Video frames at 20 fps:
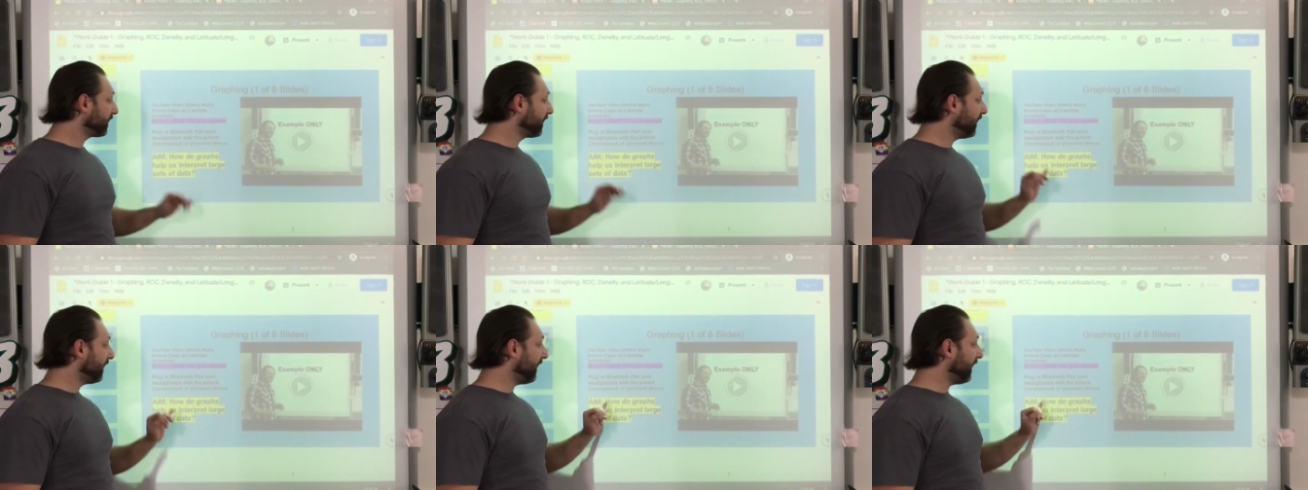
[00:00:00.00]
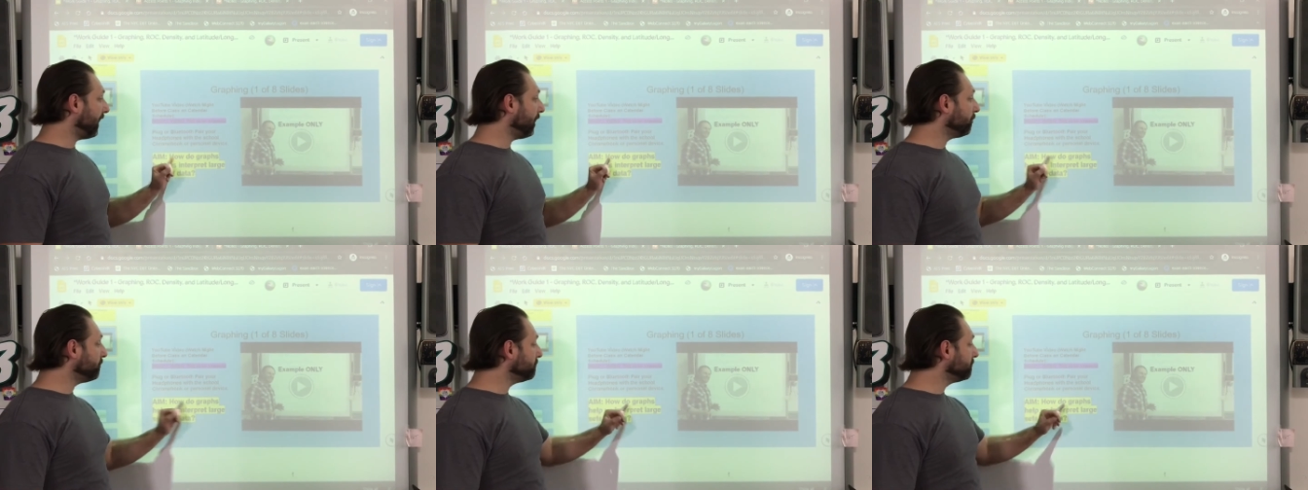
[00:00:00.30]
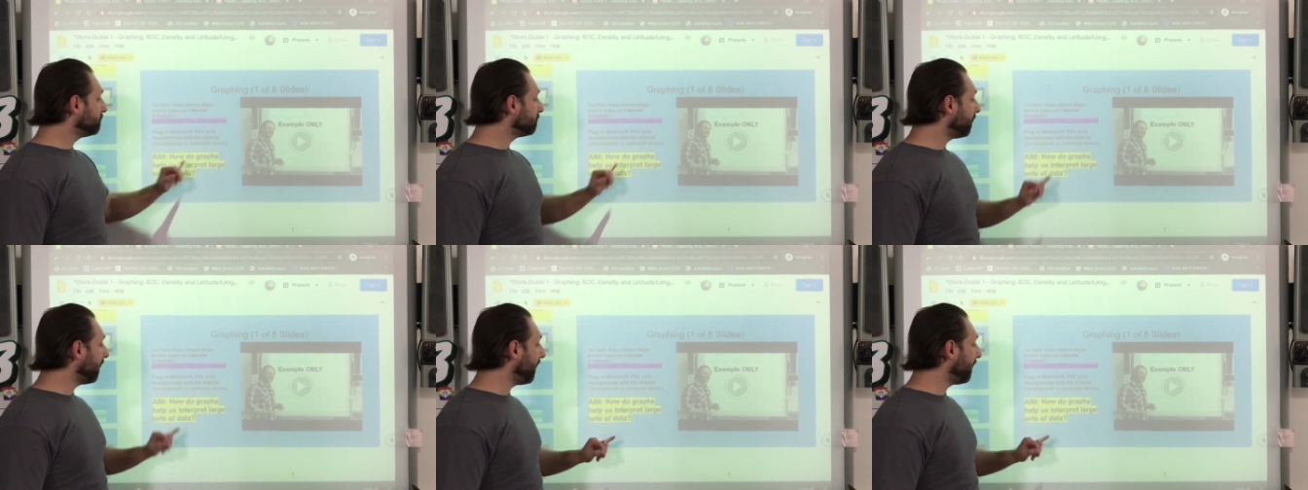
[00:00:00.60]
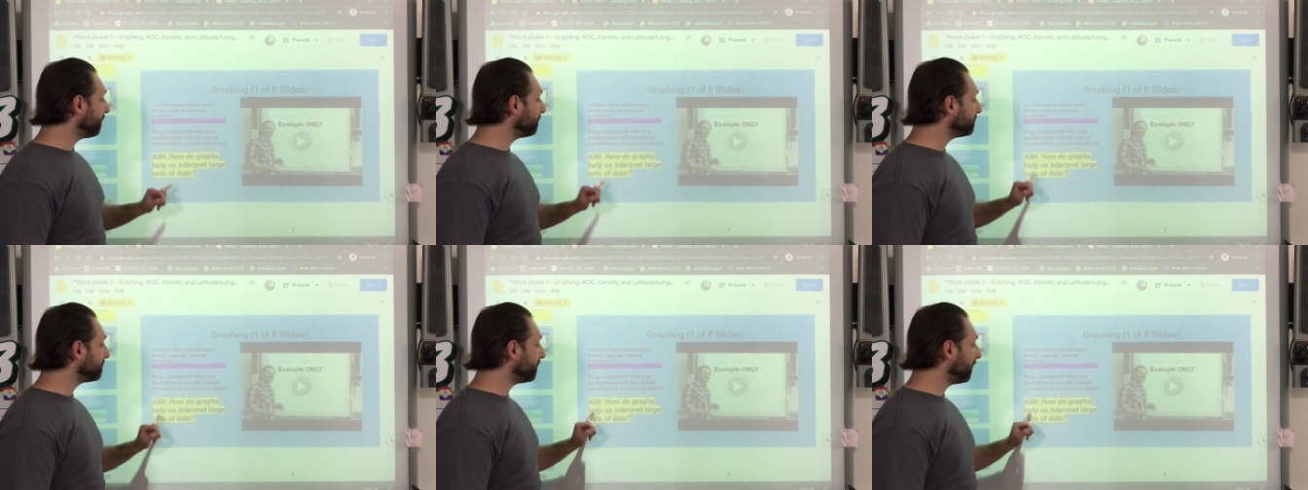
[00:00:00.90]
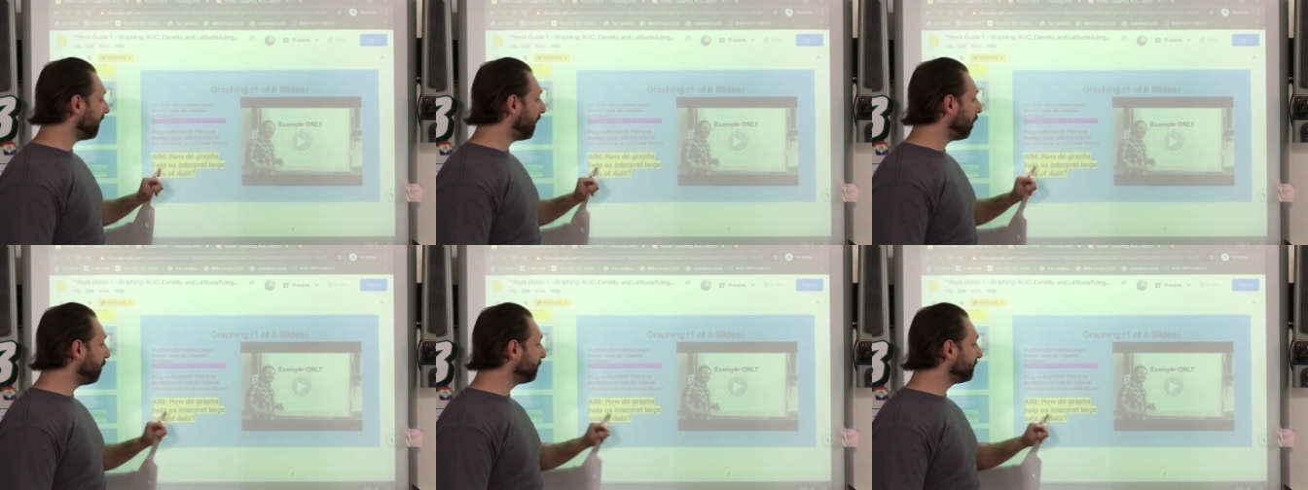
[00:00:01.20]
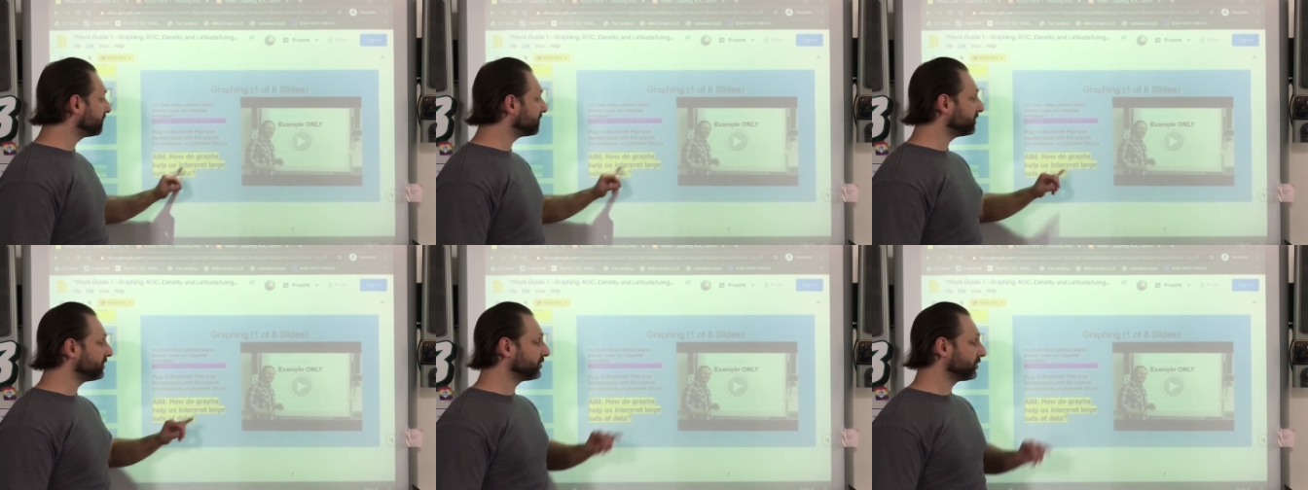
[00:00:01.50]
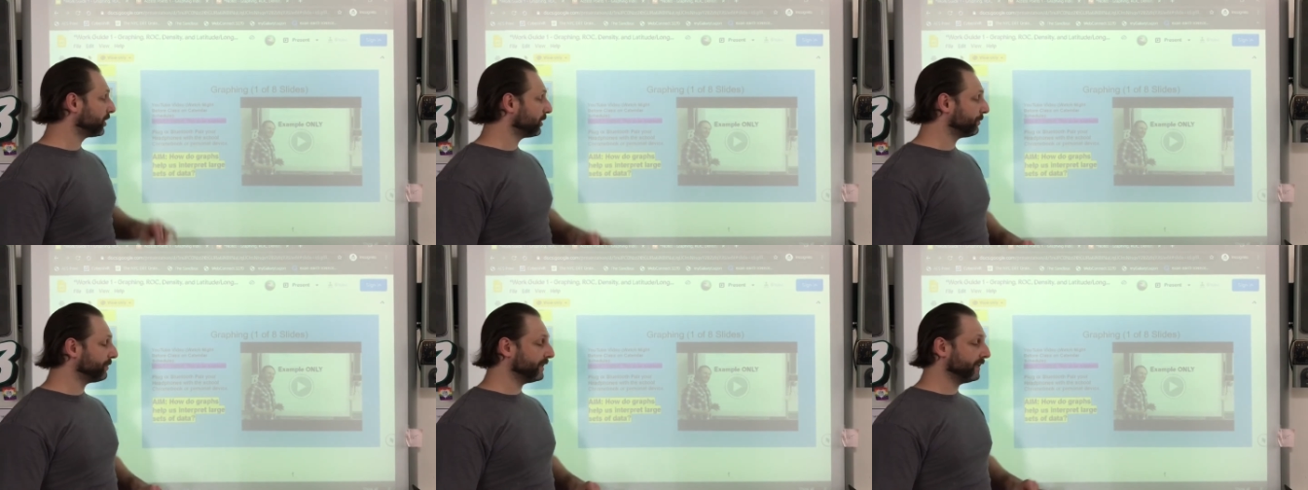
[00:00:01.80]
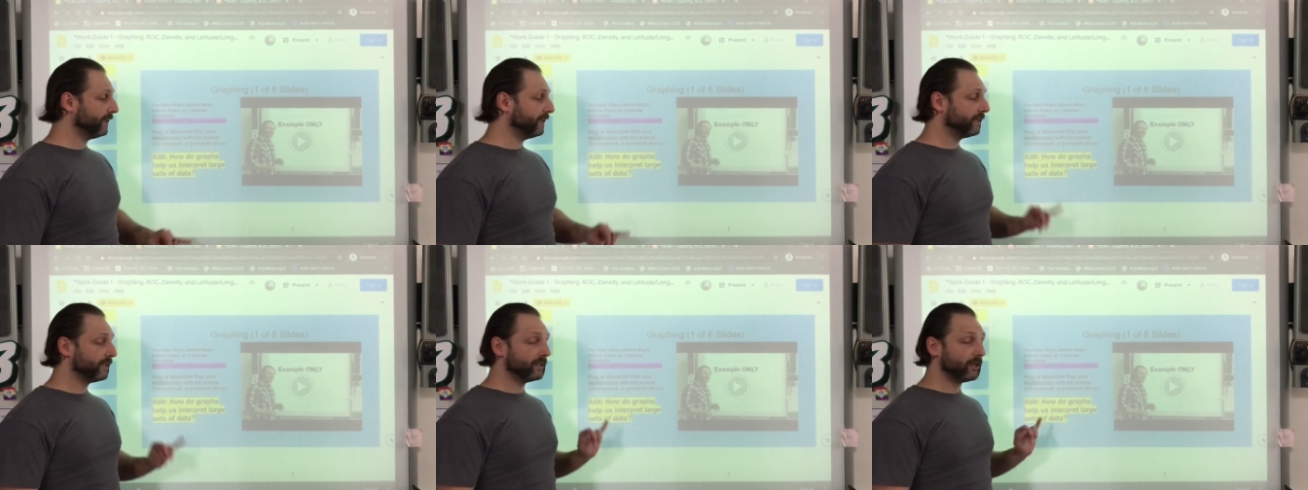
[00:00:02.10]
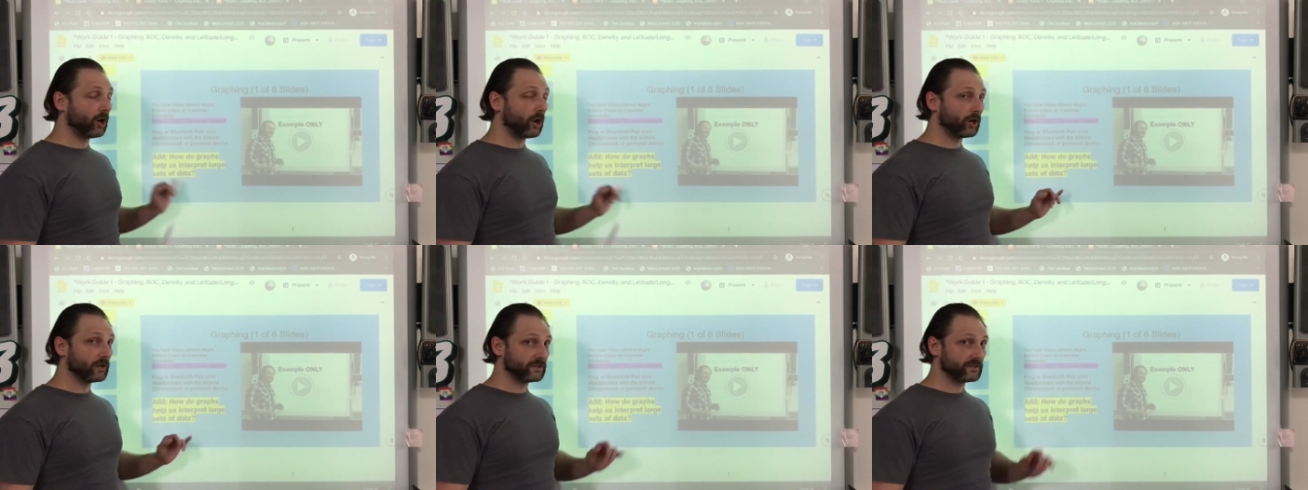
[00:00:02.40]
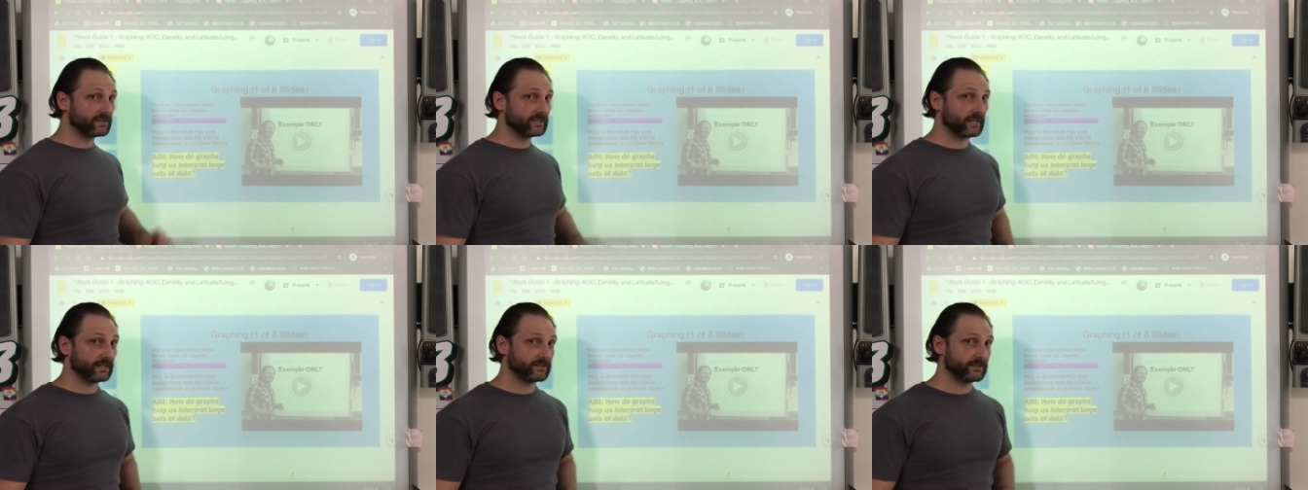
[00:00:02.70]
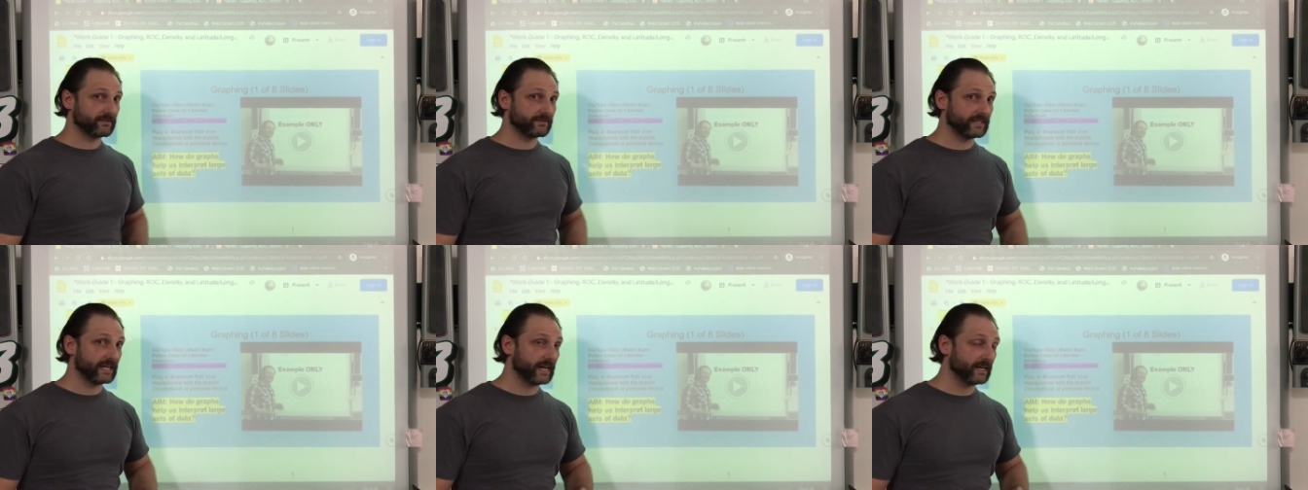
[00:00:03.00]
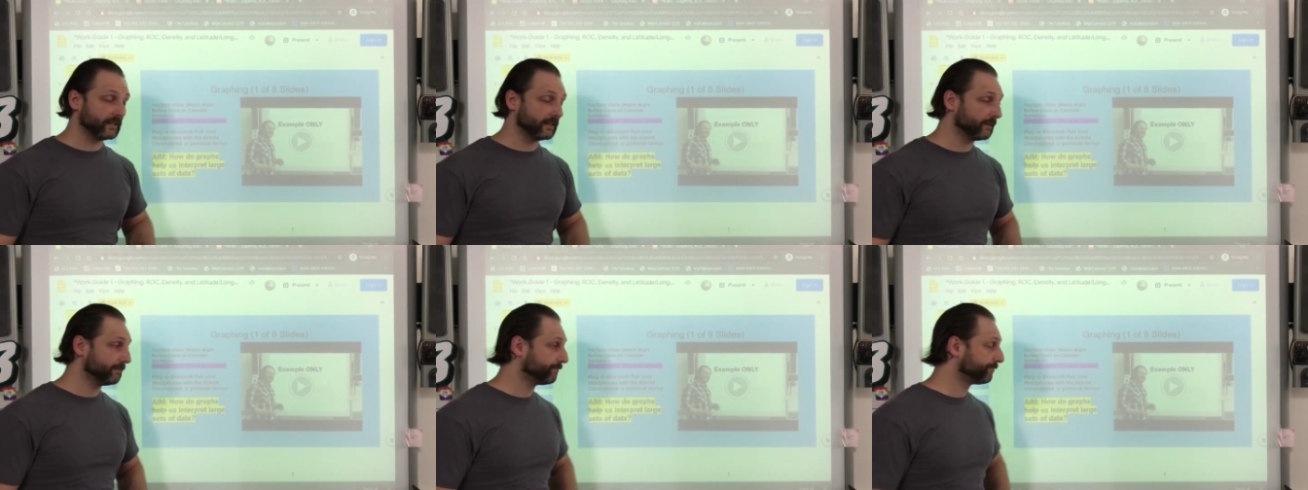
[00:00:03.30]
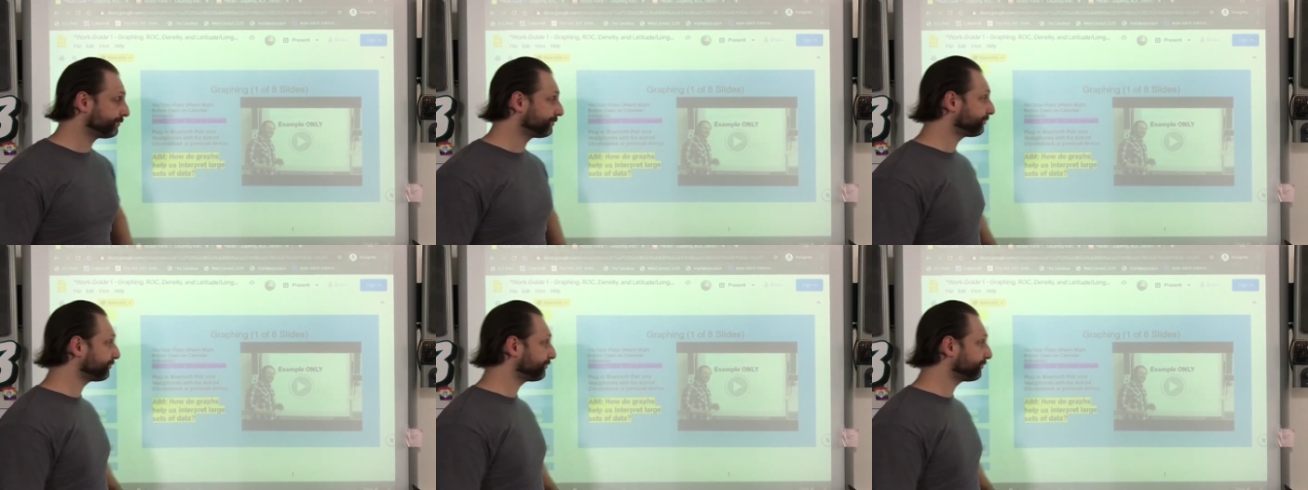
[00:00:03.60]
How do graphs help us interpret large sets of data?